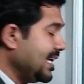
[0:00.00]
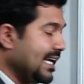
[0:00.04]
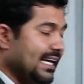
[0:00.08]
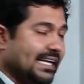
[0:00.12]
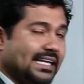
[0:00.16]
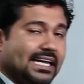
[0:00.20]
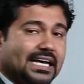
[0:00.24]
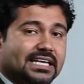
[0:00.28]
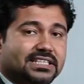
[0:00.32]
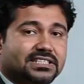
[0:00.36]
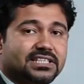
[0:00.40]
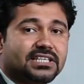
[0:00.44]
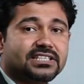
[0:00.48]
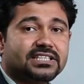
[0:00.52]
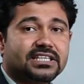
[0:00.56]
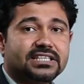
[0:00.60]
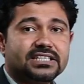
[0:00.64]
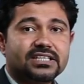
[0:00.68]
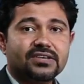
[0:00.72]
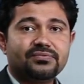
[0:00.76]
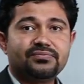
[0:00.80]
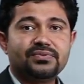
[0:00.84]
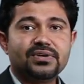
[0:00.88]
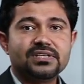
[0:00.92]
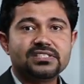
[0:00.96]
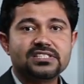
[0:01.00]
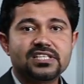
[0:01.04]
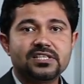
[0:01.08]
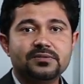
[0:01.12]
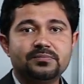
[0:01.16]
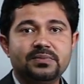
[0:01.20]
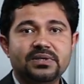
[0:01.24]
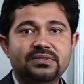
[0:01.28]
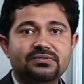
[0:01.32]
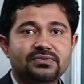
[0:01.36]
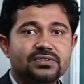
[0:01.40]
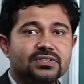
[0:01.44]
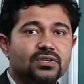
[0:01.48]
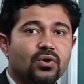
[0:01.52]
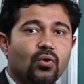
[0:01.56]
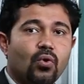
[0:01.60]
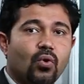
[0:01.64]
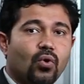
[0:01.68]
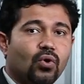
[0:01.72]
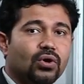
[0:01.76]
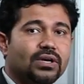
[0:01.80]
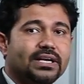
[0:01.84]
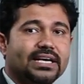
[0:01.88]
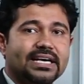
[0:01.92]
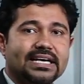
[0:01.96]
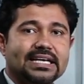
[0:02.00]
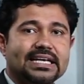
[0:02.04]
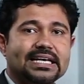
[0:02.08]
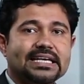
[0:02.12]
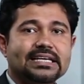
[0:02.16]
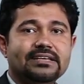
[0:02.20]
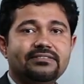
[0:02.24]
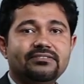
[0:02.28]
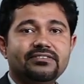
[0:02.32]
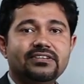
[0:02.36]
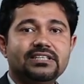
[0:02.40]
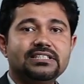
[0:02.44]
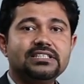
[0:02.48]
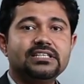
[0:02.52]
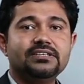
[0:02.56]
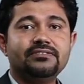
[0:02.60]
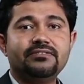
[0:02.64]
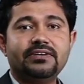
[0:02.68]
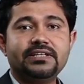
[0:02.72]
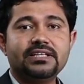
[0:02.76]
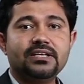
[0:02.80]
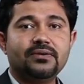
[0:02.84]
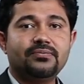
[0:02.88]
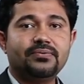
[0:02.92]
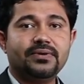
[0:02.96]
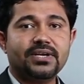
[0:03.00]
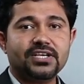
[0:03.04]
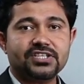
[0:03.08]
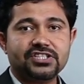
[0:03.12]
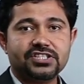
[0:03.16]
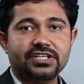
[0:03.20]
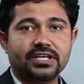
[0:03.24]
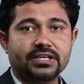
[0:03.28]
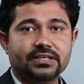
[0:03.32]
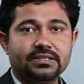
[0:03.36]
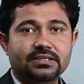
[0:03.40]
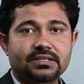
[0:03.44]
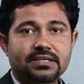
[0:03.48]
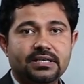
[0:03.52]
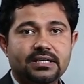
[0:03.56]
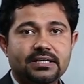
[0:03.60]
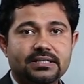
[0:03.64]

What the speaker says: there are certain differences between the old air and even the fresh air.